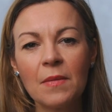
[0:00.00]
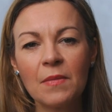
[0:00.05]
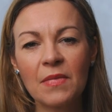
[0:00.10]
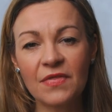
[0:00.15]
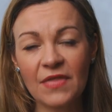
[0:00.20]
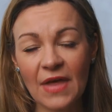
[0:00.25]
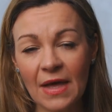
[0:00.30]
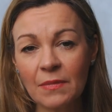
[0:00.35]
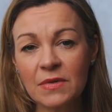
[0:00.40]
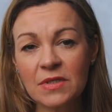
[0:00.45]

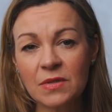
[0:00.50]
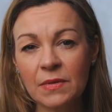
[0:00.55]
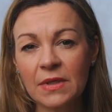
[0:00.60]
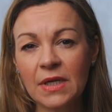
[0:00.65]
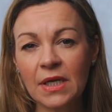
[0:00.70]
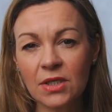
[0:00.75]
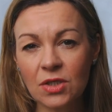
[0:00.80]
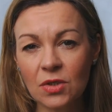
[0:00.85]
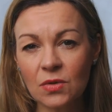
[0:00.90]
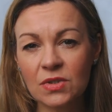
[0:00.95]
But that was when
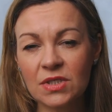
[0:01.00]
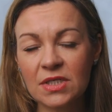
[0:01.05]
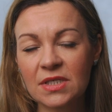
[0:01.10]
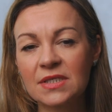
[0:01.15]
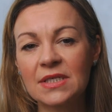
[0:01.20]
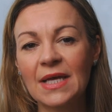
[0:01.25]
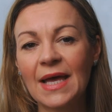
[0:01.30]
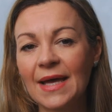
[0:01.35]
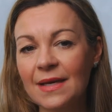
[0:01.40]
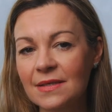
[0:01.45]
I
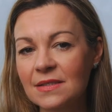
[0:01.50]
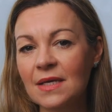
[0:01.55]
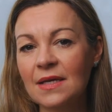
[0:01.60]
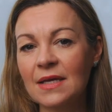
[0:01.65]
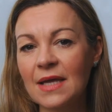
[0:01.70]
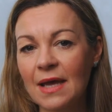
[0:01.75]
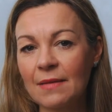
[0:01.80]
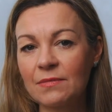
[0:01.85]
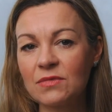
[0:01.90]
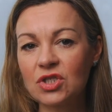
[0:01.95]
noticed that As I
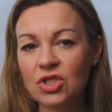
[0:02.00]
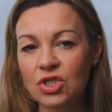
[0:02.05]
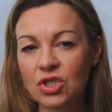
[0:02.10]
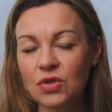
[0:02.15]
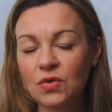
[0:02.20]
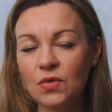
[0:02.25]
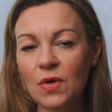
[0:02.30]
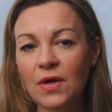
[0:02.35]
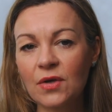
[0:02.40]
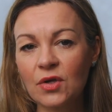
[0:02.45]
Am
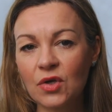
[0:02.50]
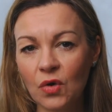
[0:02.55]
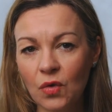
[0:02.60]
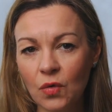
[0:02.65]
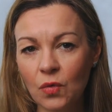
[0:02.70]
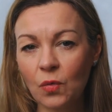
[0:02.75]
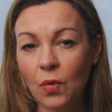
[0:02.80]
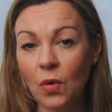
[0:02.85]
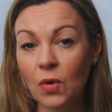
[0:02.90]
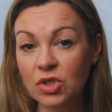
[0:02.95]
do a
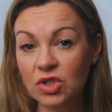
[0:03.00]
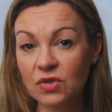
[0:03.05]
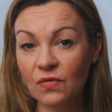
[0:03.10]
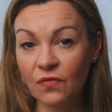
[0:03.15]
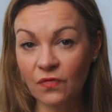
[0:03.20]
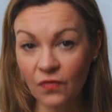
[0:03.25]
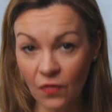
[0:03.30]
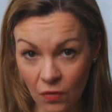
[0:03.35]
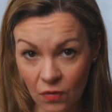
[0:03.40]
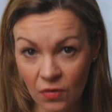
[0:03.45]
co-wash
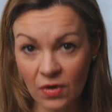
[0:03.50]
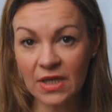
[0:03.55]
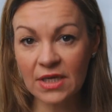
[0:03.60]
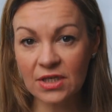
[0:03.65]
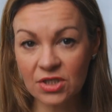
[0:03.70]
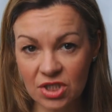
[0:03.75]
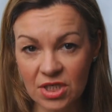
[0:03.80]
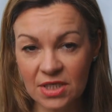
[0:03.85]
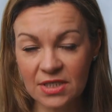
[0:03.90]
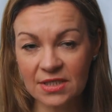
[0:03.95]
for
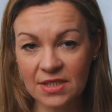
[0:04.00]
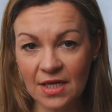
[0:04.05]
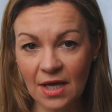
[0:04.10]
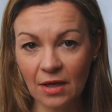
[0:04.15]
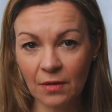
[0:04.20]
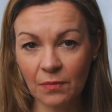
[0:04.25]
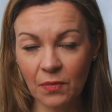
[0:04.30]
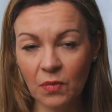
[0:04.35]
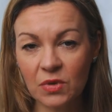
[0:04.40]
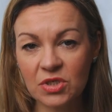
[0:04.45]
itchy
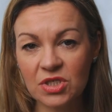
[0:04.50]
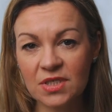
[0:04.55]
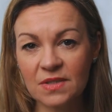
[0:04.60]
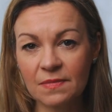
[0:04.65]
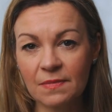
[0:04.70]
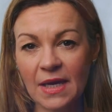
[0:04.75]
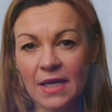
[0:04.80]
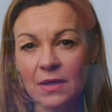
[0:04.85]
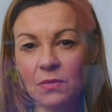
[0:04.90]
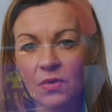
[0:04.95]
scalp, which is
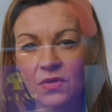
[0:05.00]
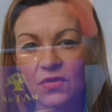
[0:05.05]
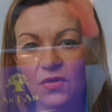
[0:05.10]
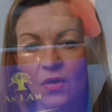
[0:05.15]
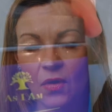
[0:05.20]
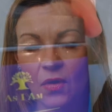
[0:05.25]
made with